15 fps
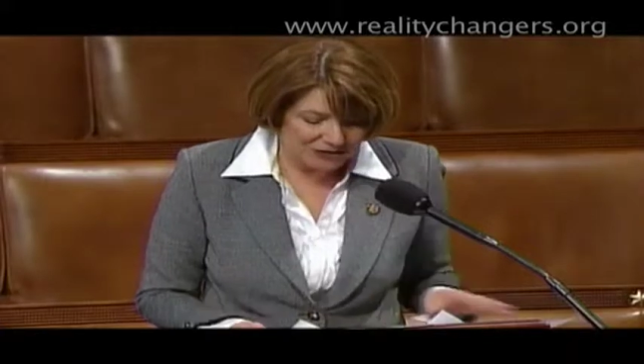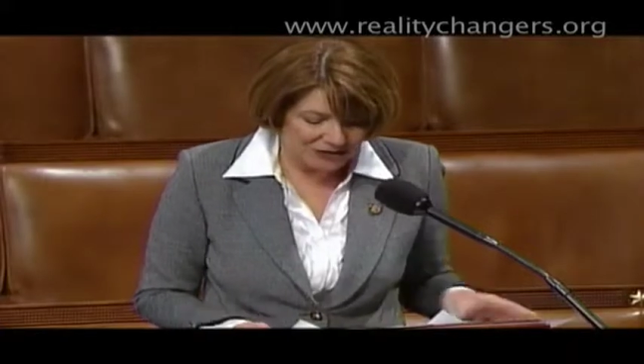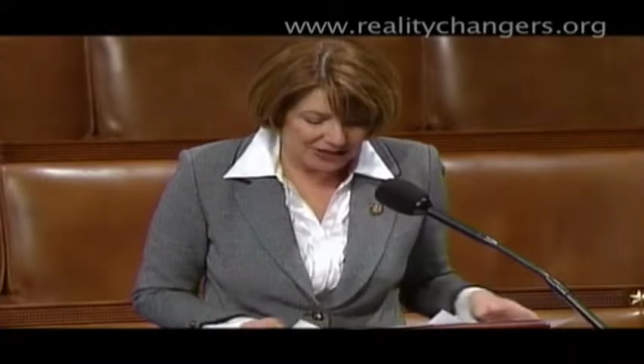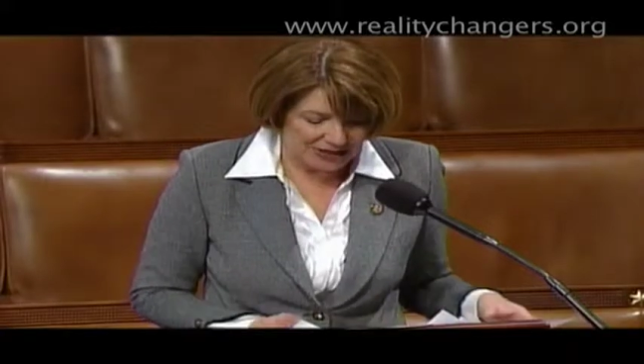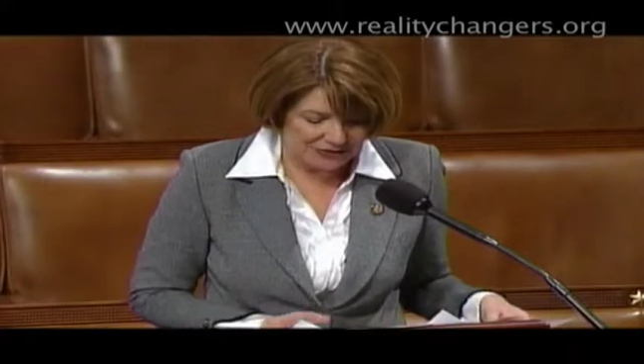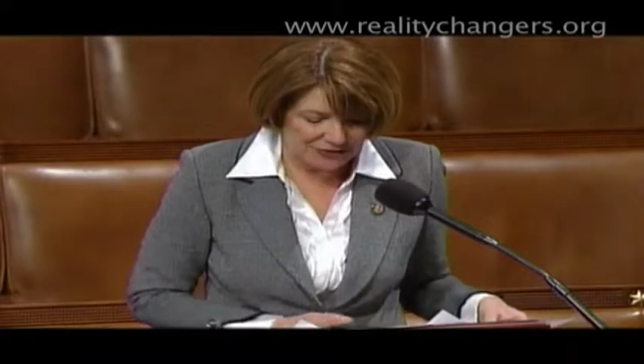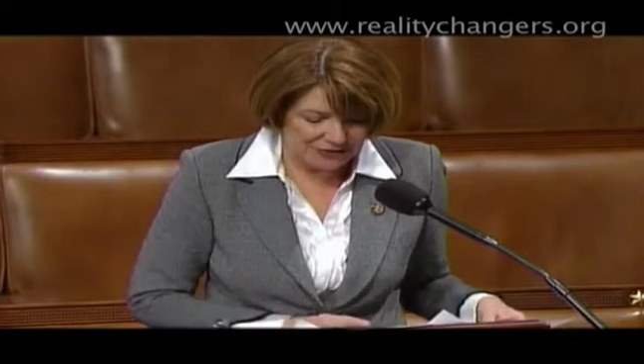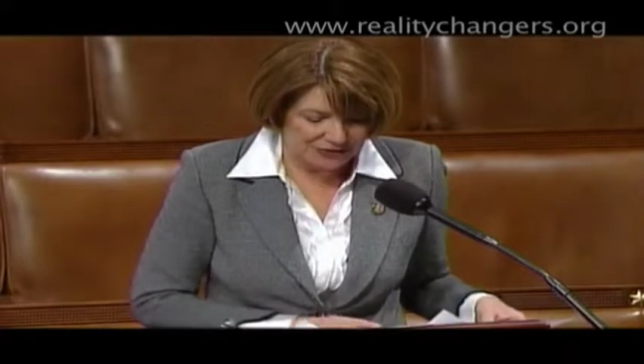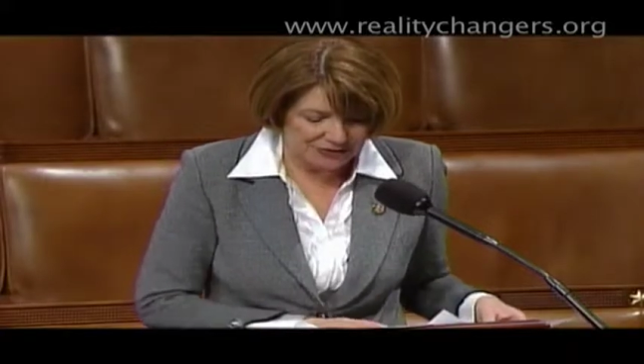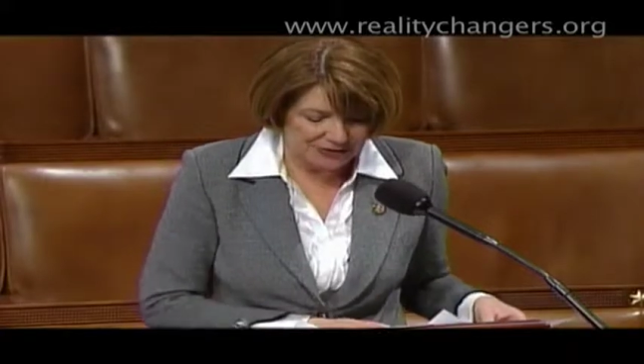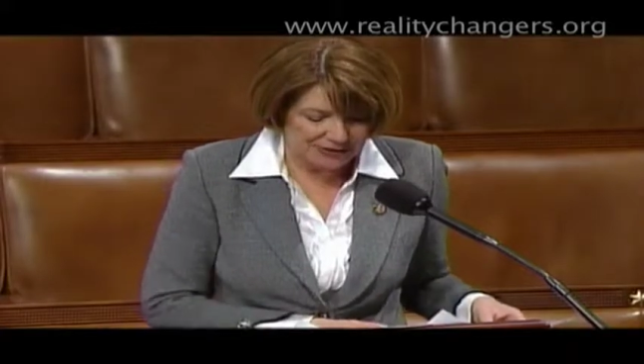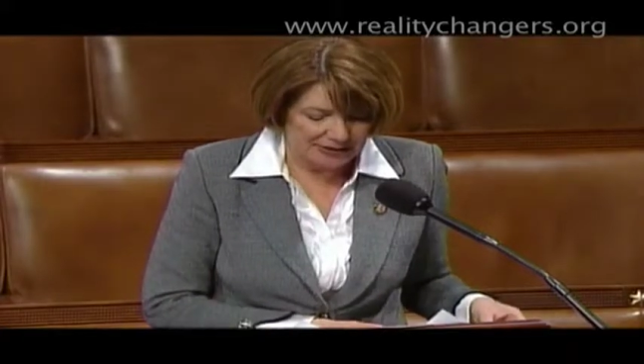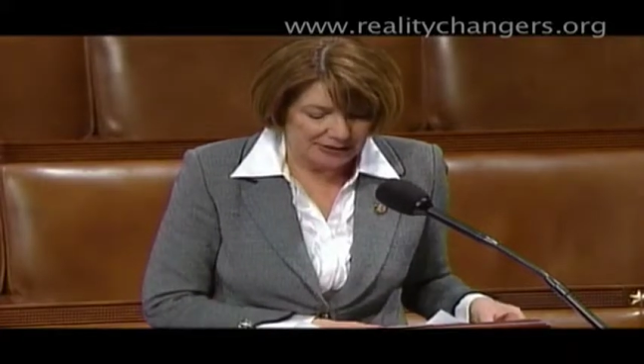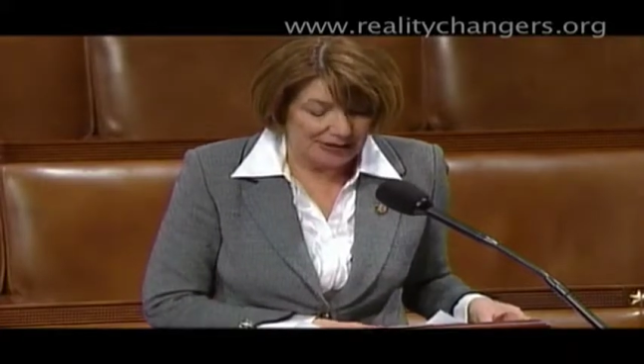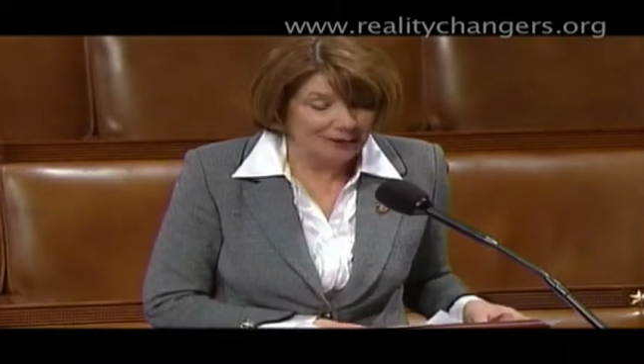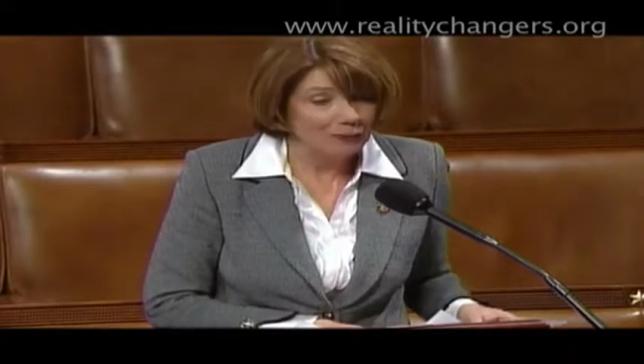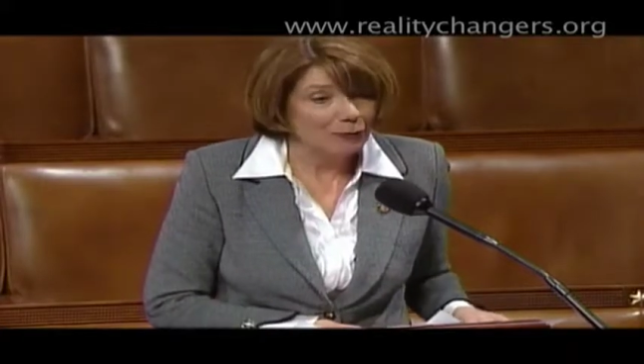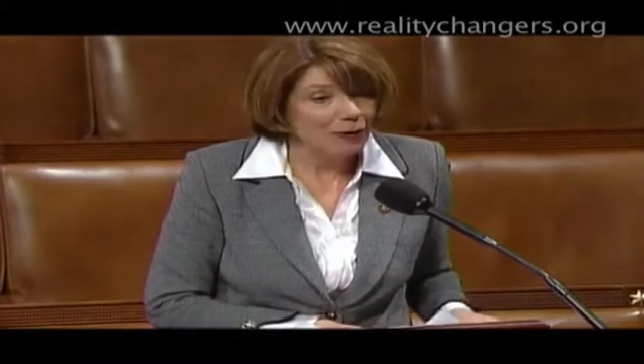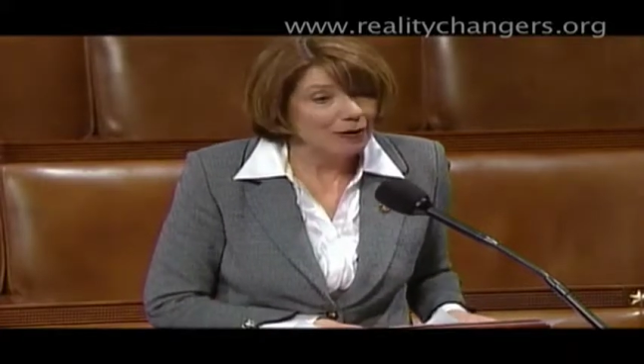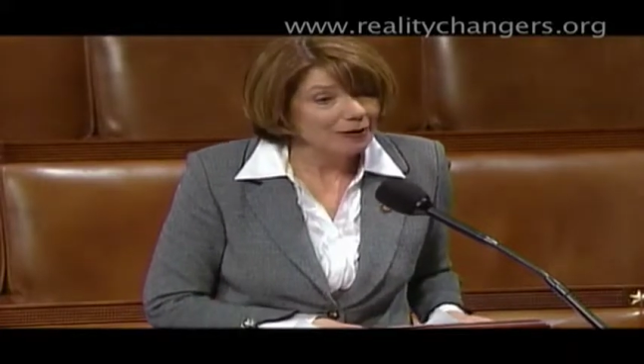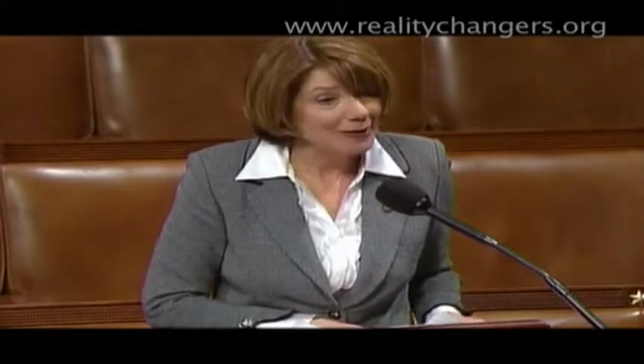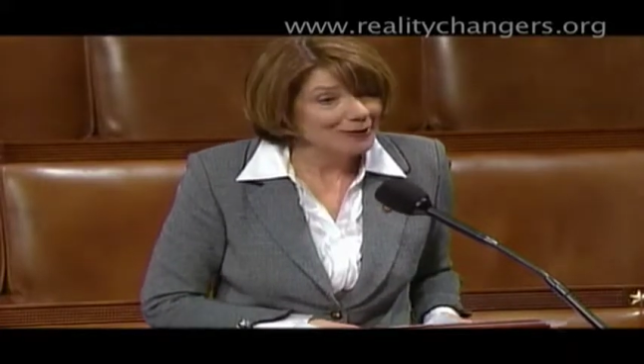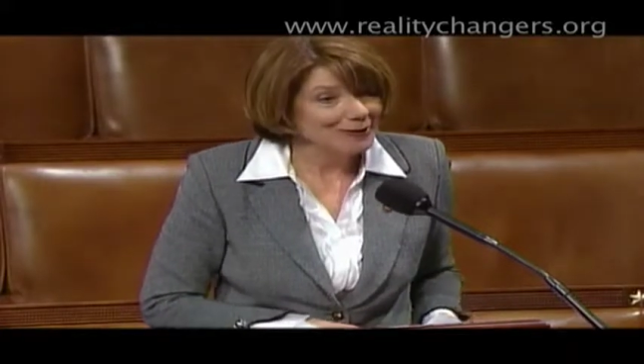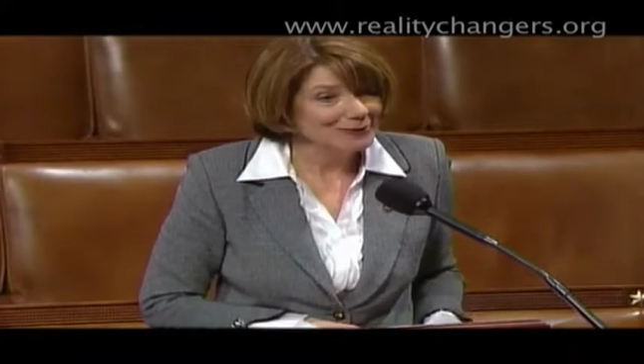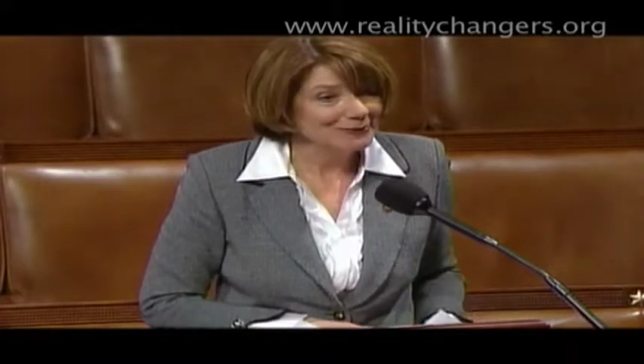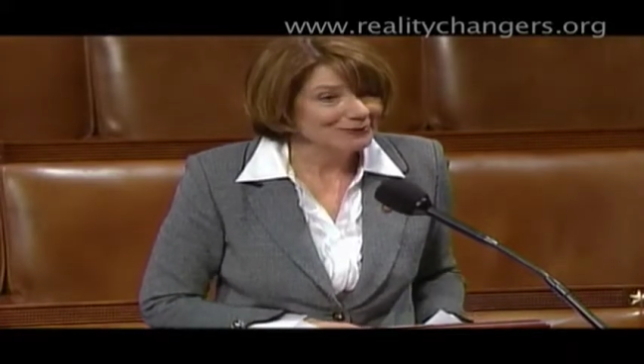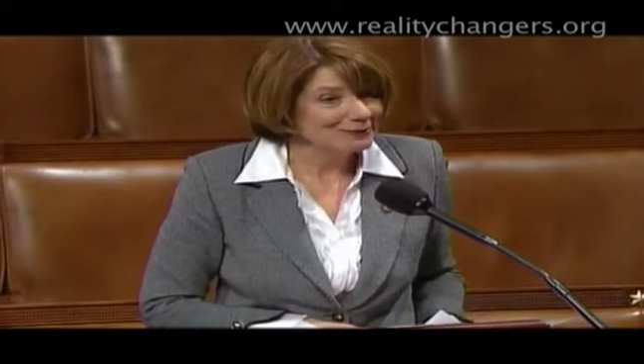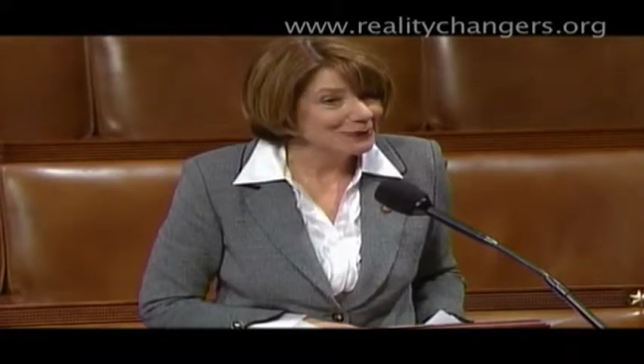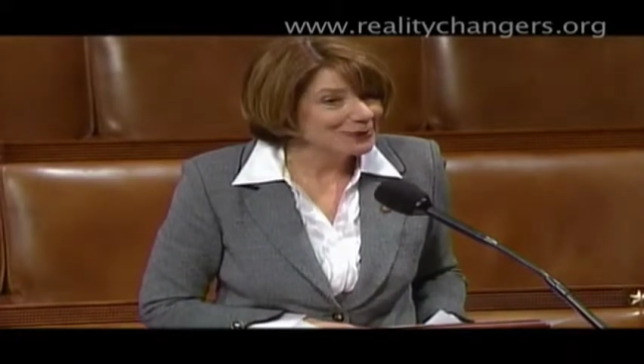changers, Eduardo